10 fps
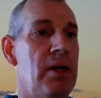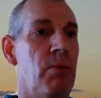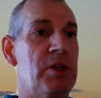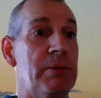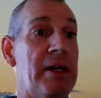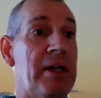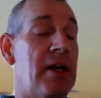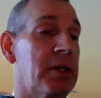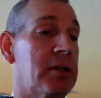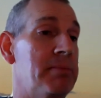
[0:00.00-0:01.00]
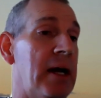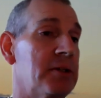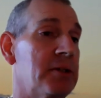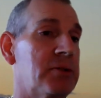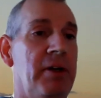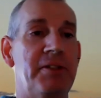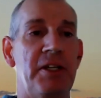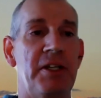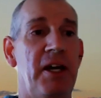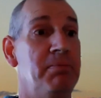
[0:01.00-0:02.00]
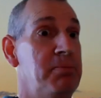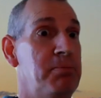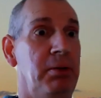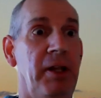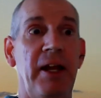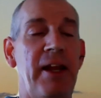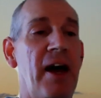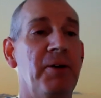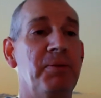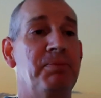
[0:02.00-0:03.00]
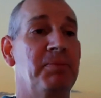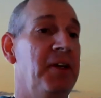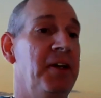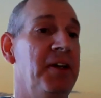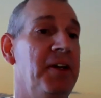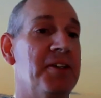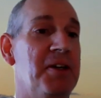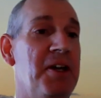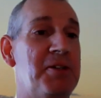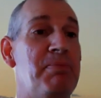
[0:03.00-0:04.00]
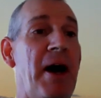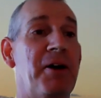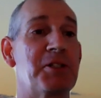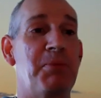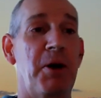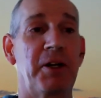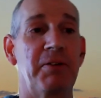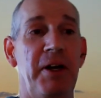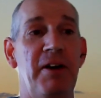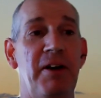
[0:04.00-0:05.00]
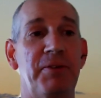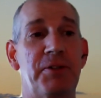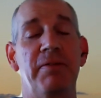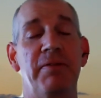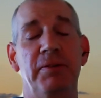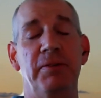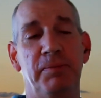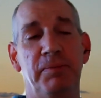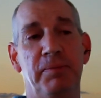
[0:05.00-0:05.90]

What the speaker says: and when's the best time to come back to travel? As I said, plan now. It's a buyer's market right now for travel.